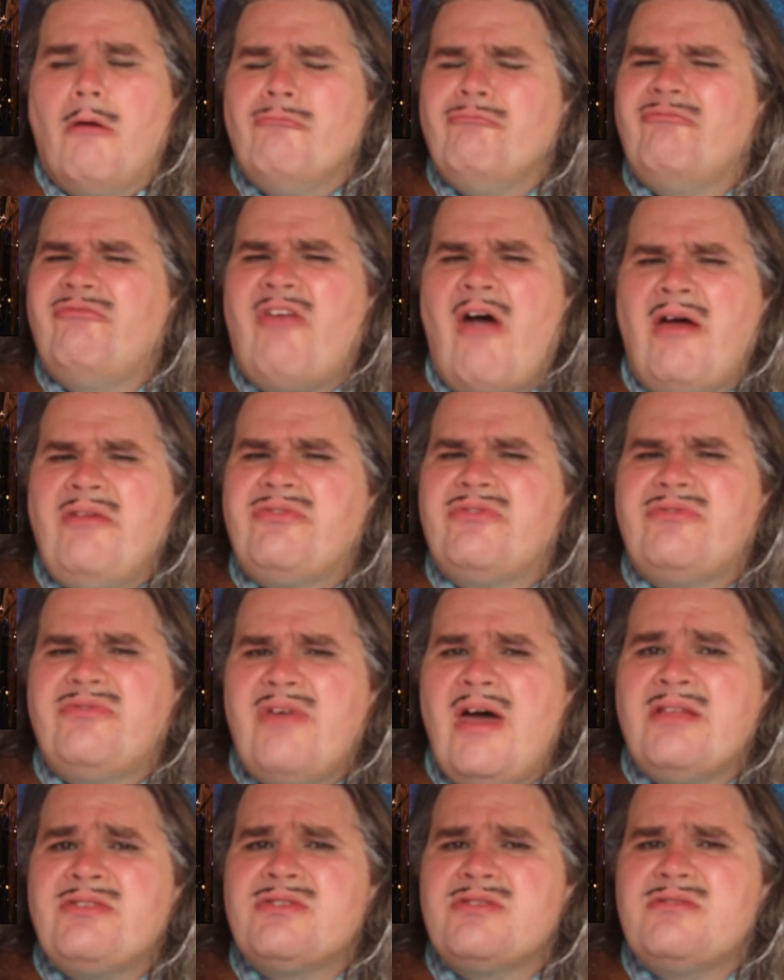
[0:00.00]

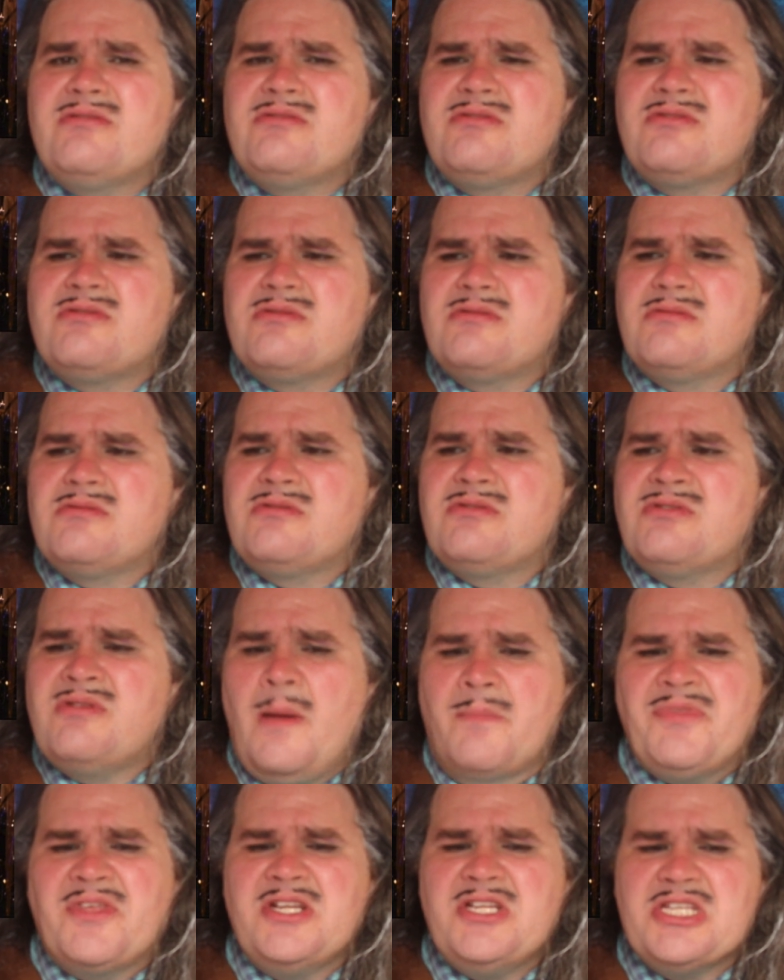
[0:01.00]
That's
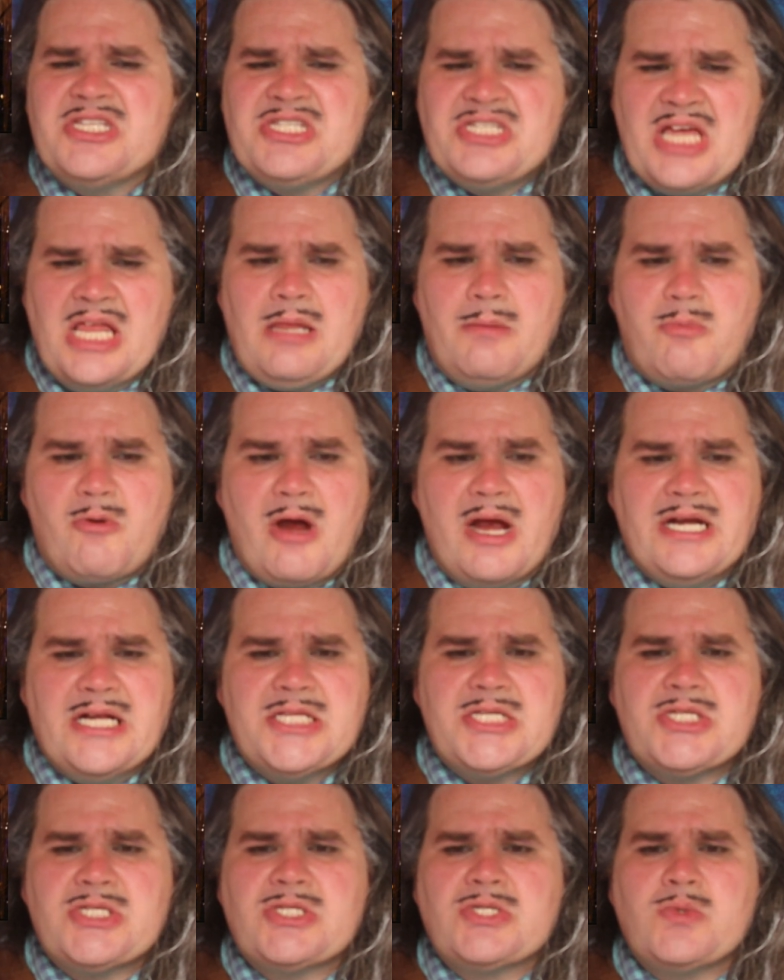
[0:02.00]
something to celebrate.
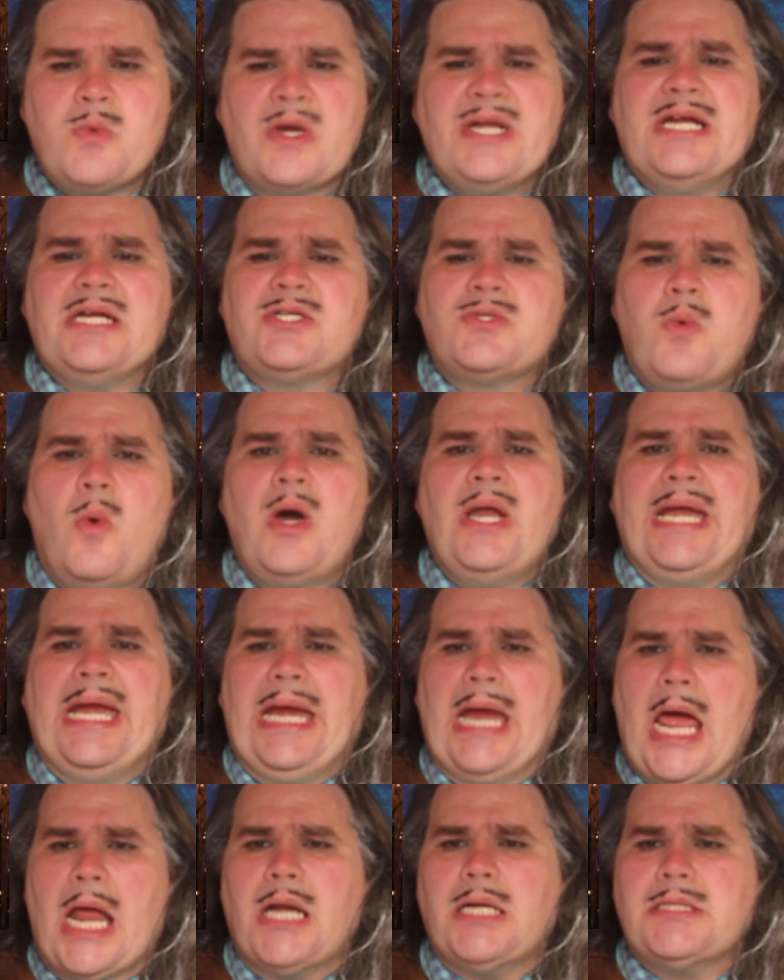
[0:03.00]
It's
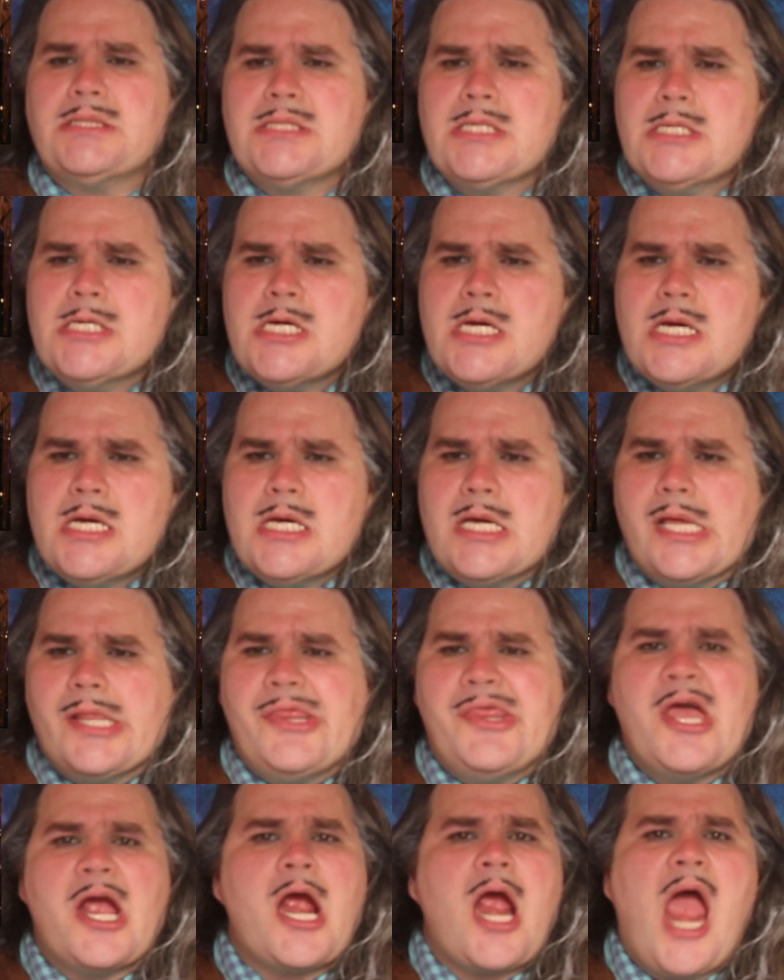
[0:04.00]
2020 and
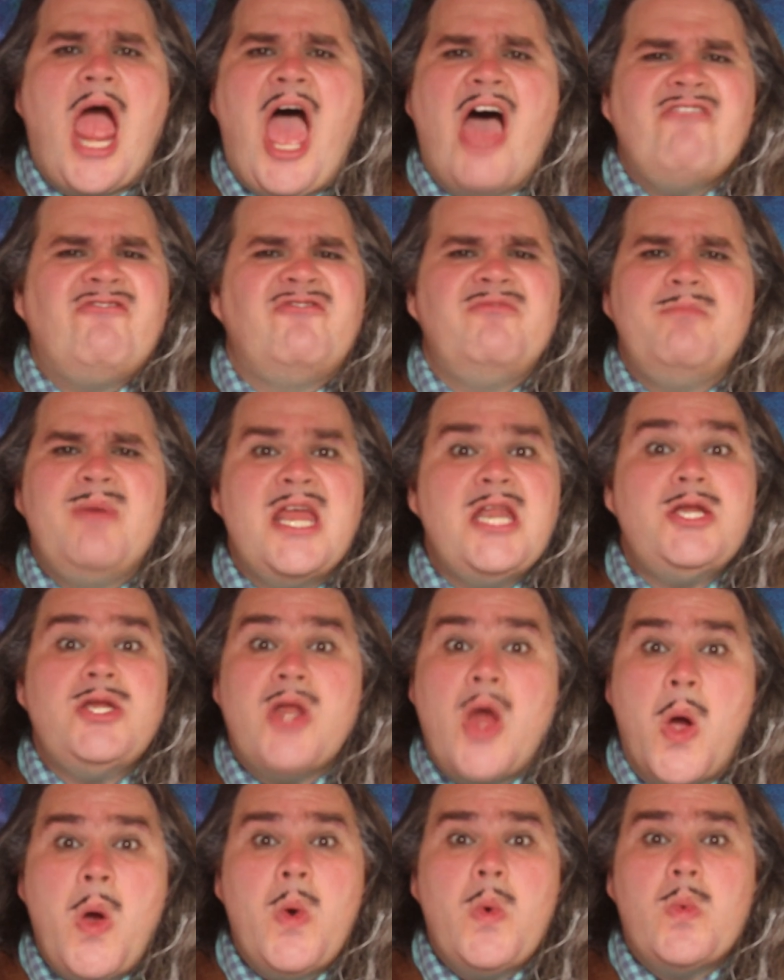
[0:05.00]
there have been
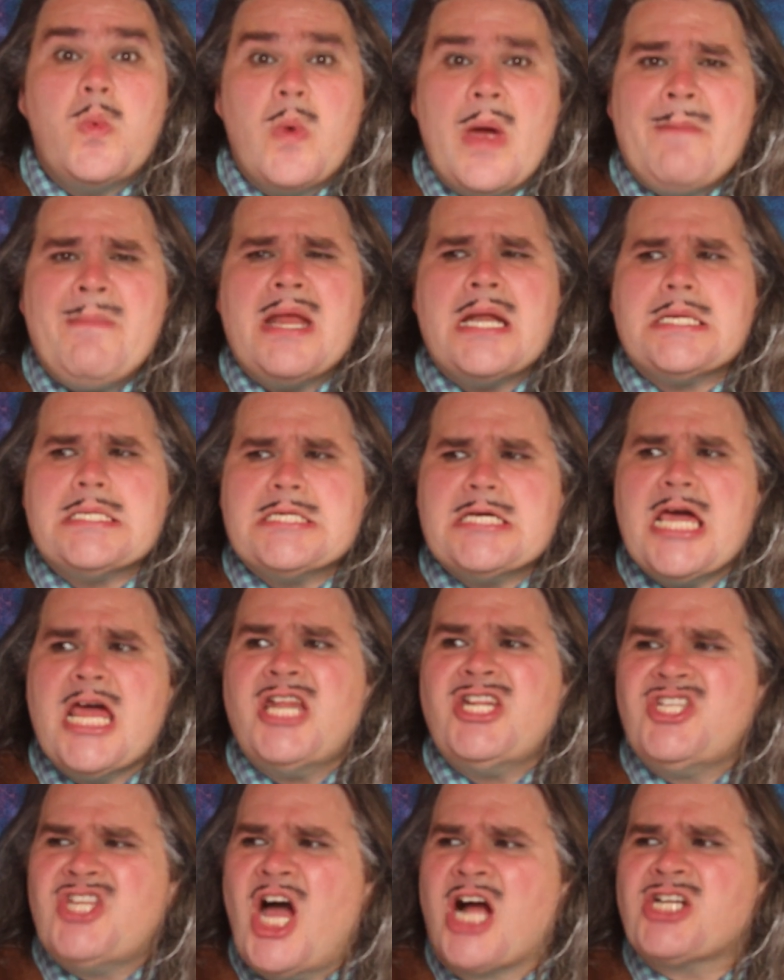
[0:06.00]
no women
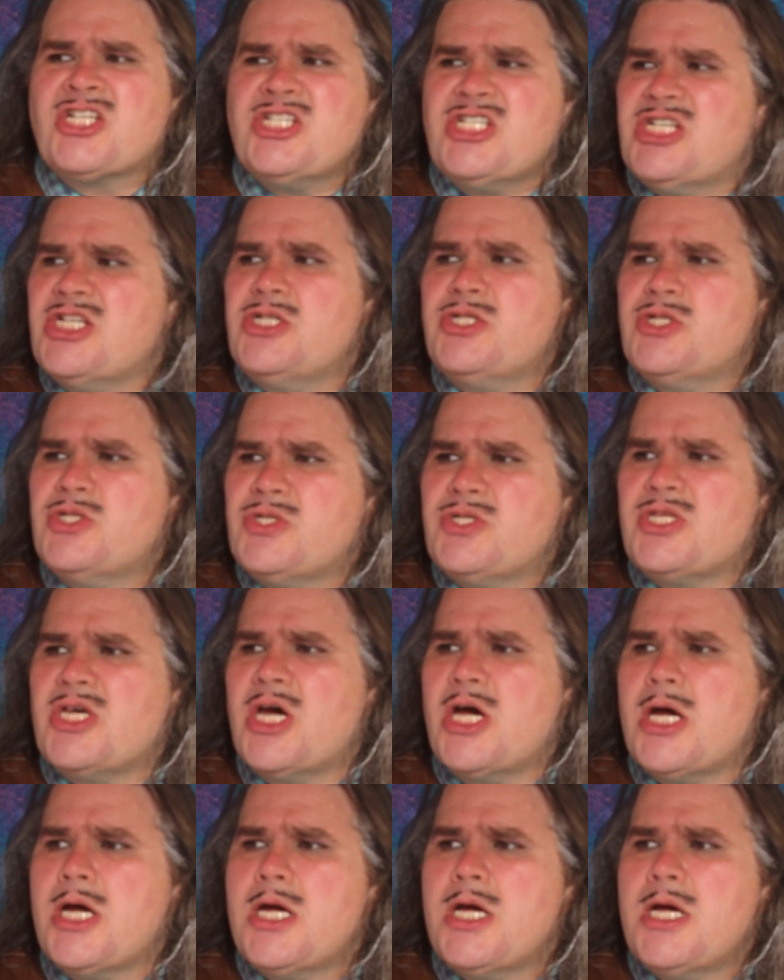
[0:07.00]
inducted into
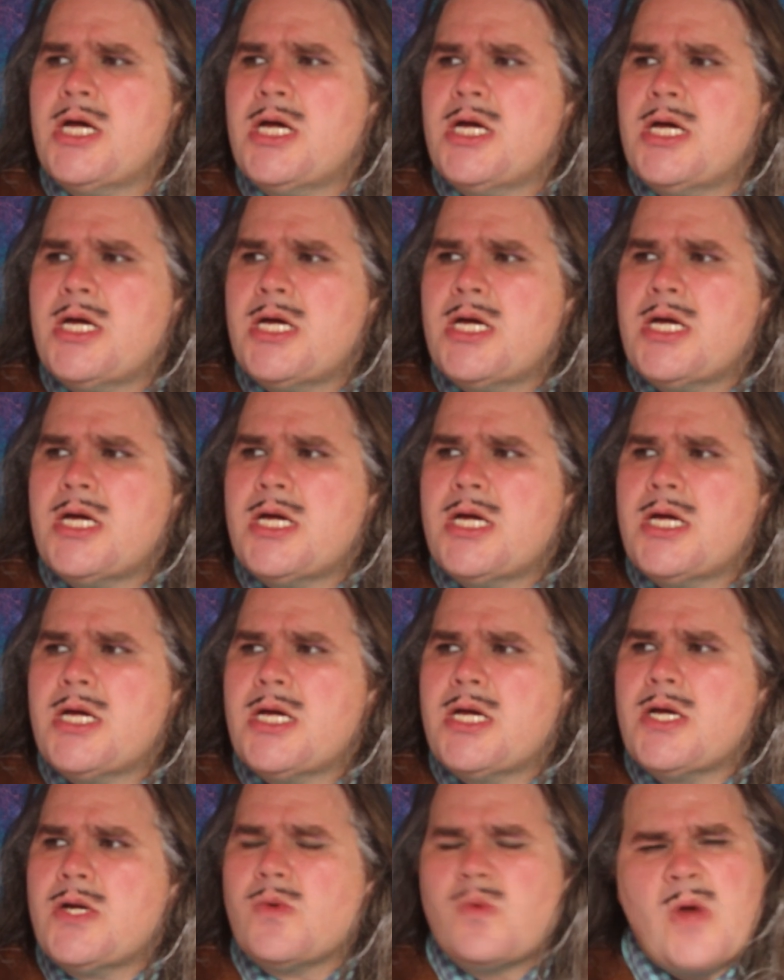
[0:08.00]
the
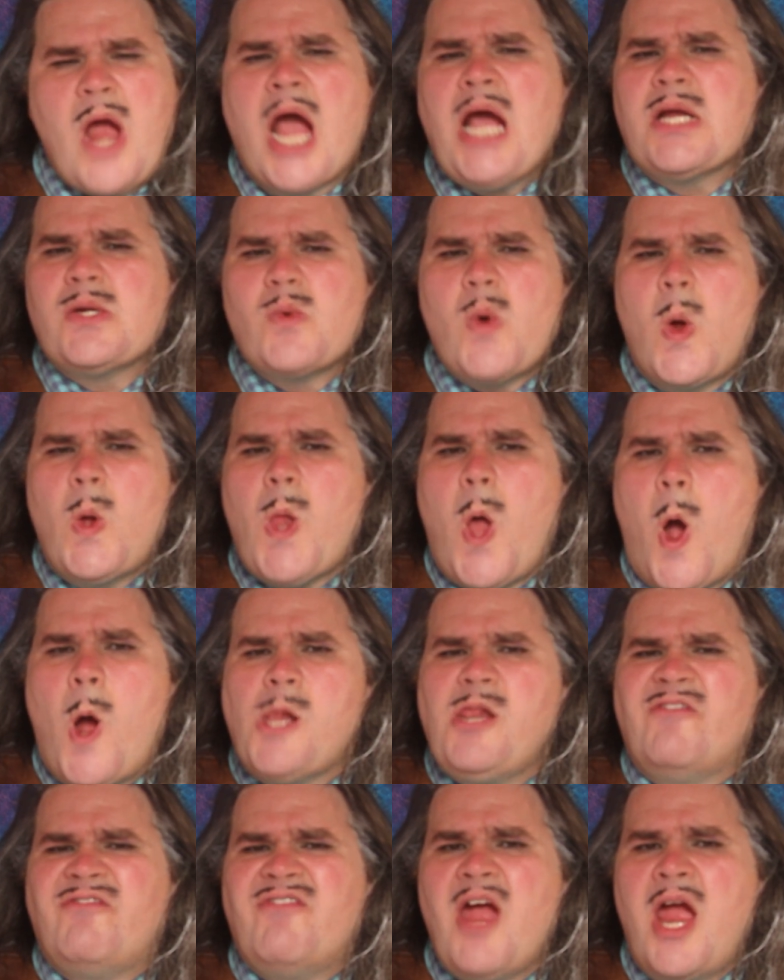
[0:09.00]
Rock and Roll
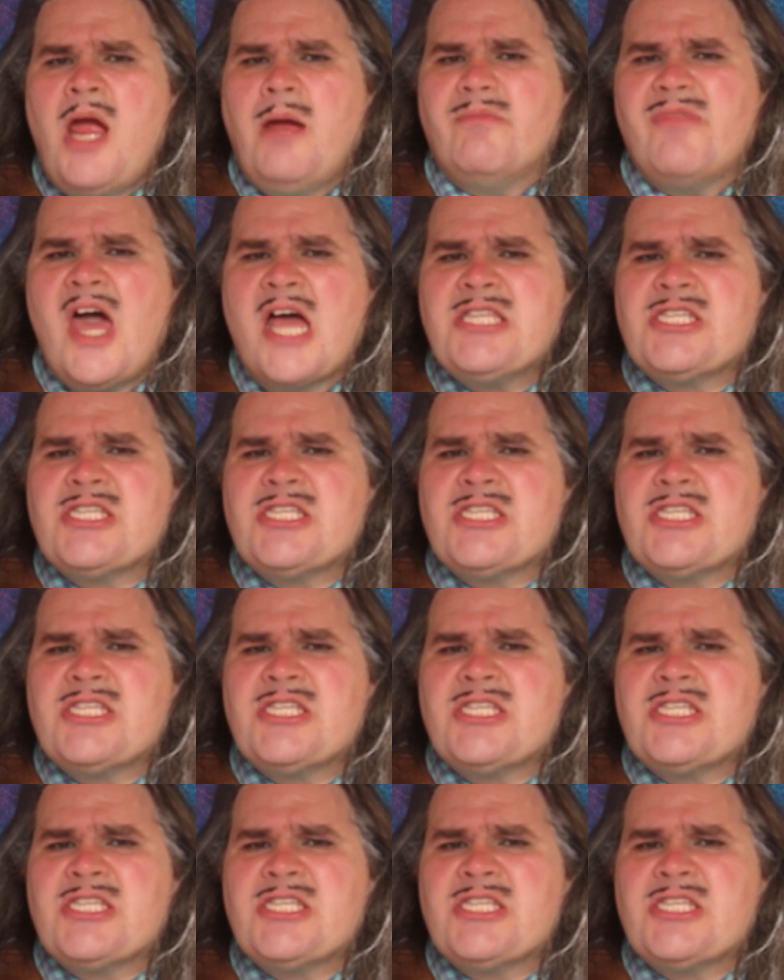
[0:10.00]
Hall of Fame.